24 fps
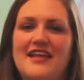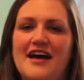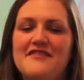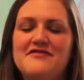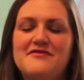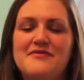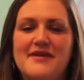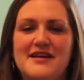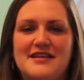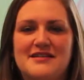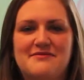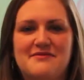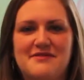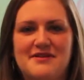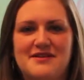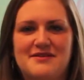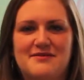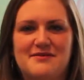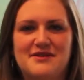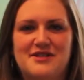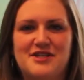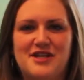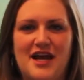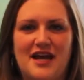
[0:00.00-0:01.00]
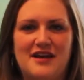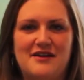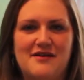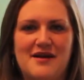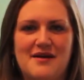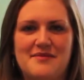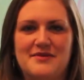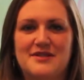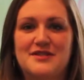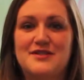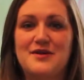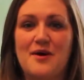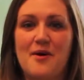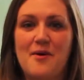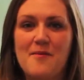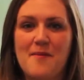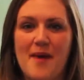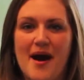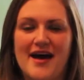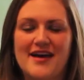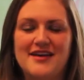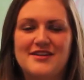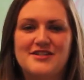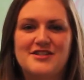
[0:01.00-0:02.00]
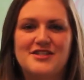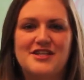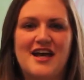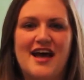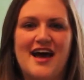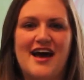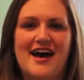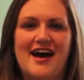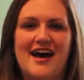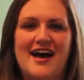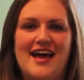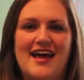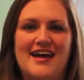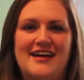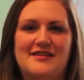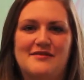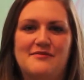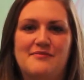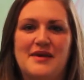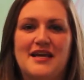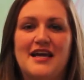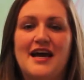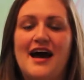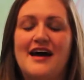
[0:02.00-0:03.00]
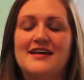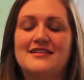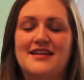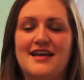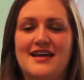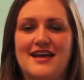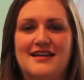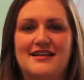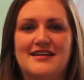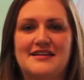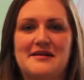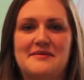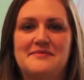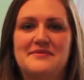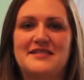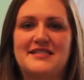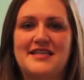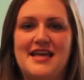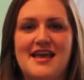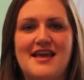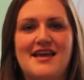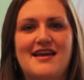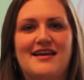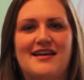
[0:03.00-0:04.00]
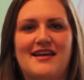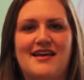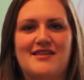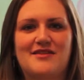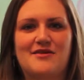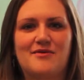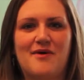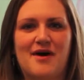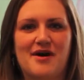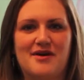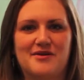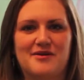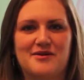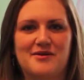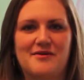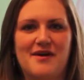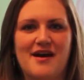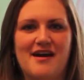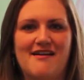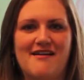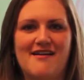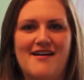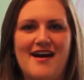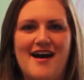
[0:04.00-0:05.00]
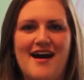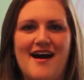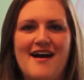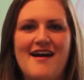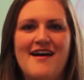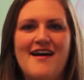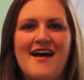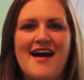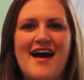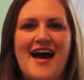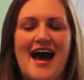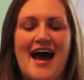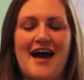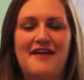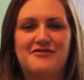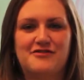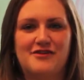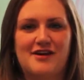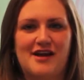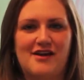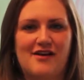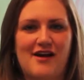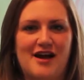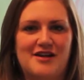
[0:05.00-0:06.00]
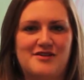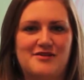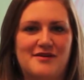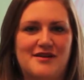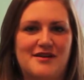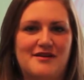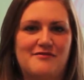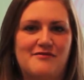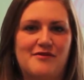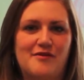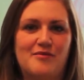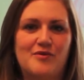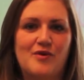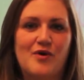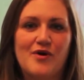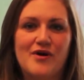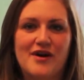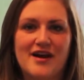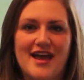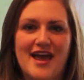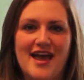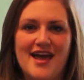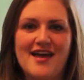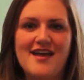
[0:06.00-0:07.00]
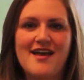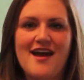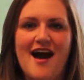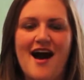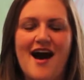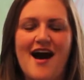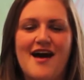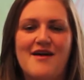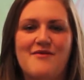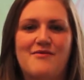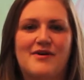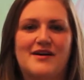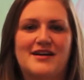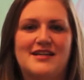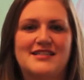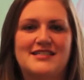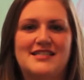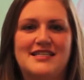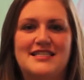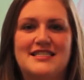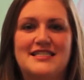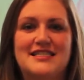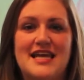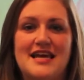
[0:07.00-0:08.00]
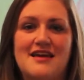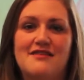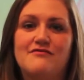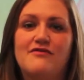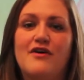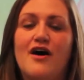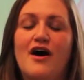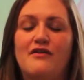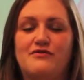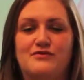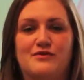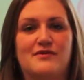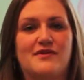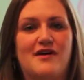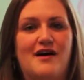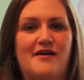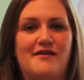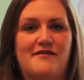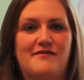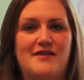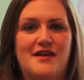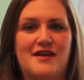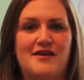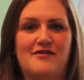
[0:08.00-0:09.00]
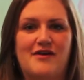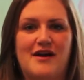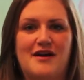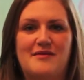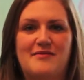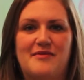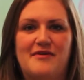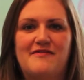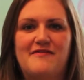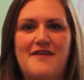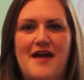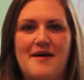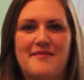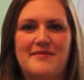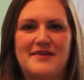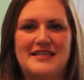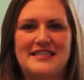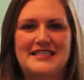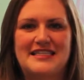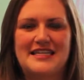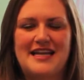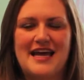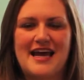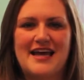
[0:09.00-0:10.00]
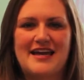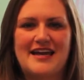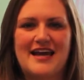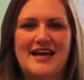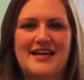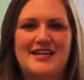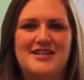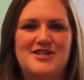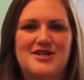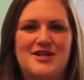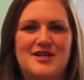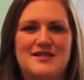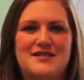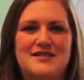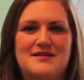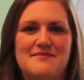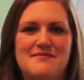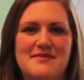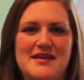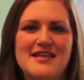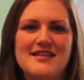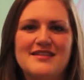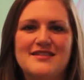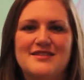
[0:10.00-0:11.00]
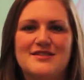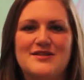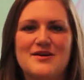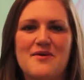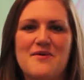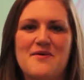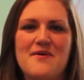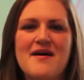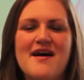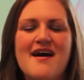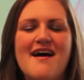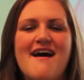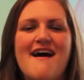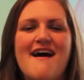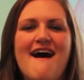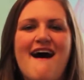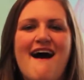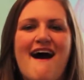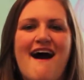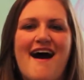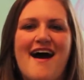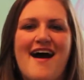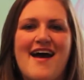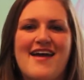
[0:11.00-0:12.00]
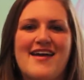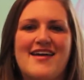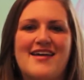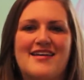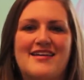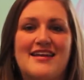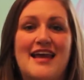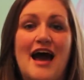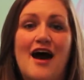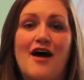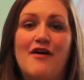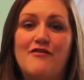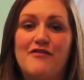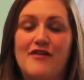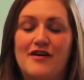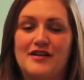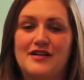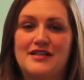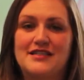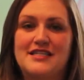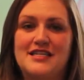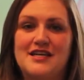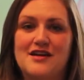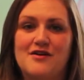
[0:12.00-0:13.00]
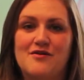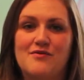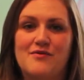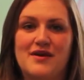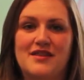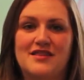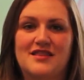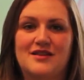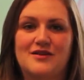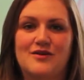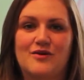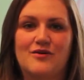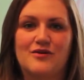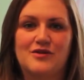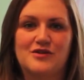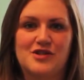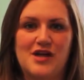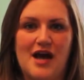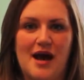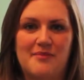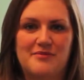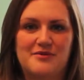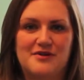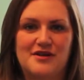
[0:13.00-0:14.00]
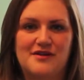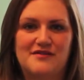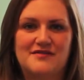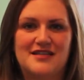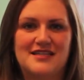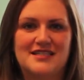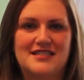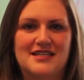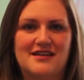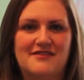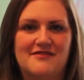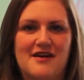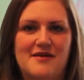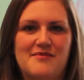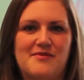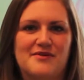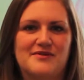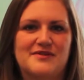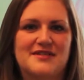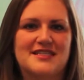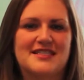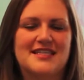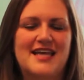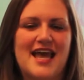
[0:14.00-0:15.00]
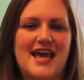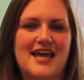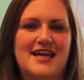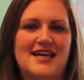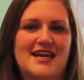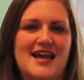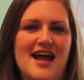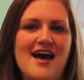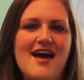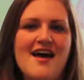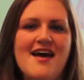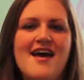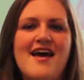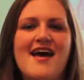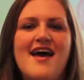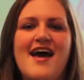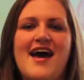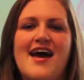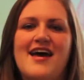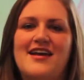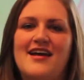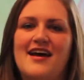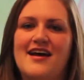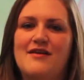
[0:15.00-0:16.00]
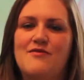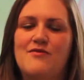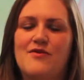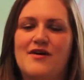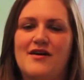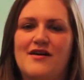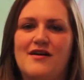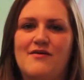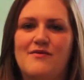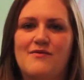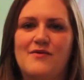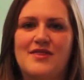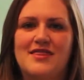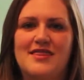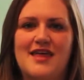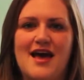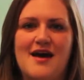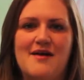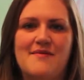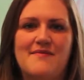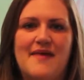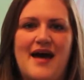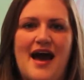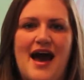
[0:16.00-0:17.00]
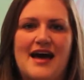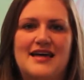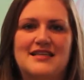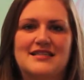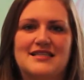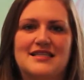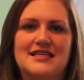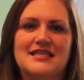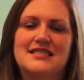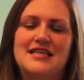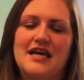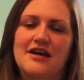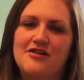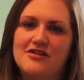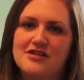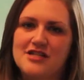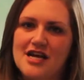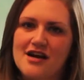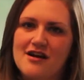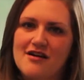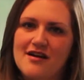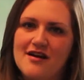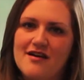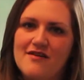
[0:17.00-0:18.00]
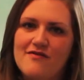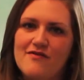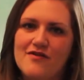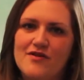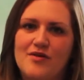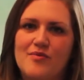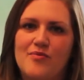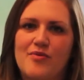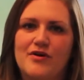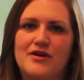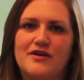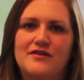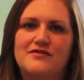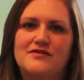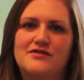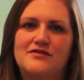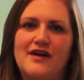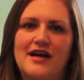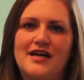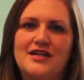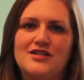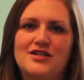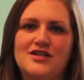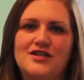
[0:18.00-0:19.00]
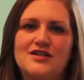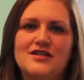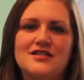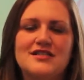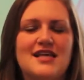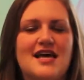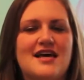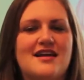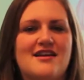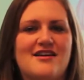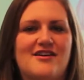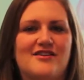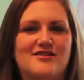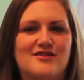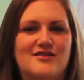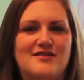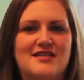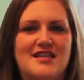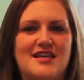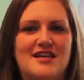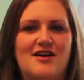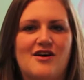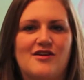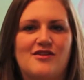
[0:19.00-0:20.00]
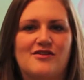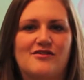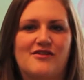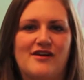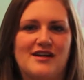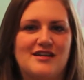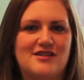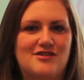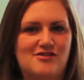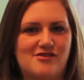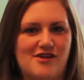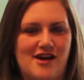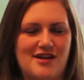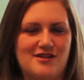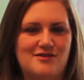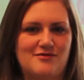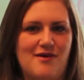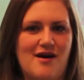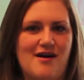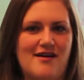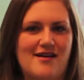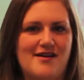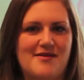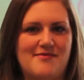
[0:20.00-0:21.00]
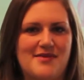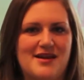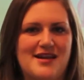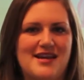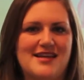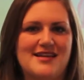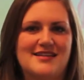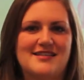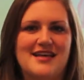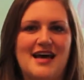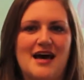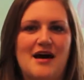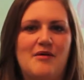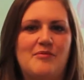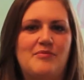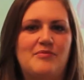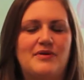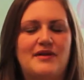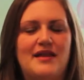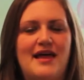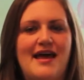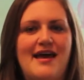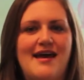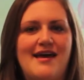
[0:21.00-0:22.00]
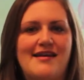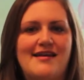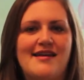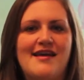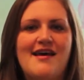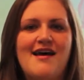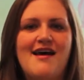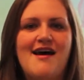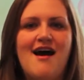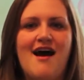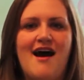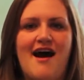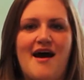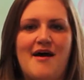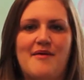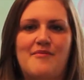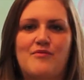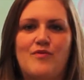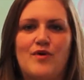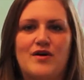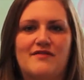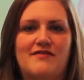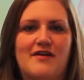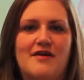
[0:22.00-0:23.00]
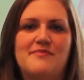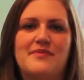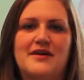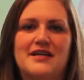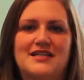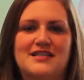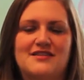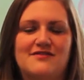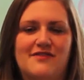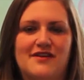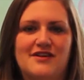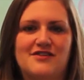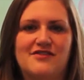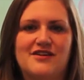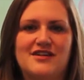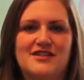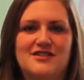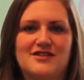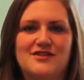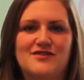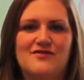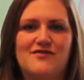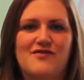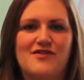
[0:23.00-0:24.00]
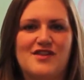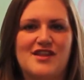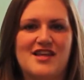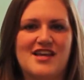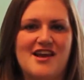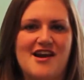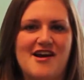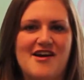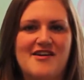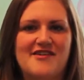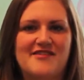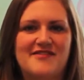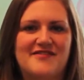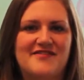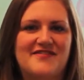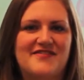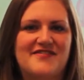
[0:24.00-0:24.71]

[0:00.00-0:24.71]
loved my experience with Shinerama so much, and because I ended up staying in the Waterloo area after I graduated from Laurier, I wanted to stay involved with all of the incredible families that I had had a chance to meet. So I now volunteer with the local chapter of Cystic Fibrosis Canada, and I work with them as the secretary for the board of directors, and I also sit on the Great Strides Walk committee to help plan one of our biggest fundraisers for the year.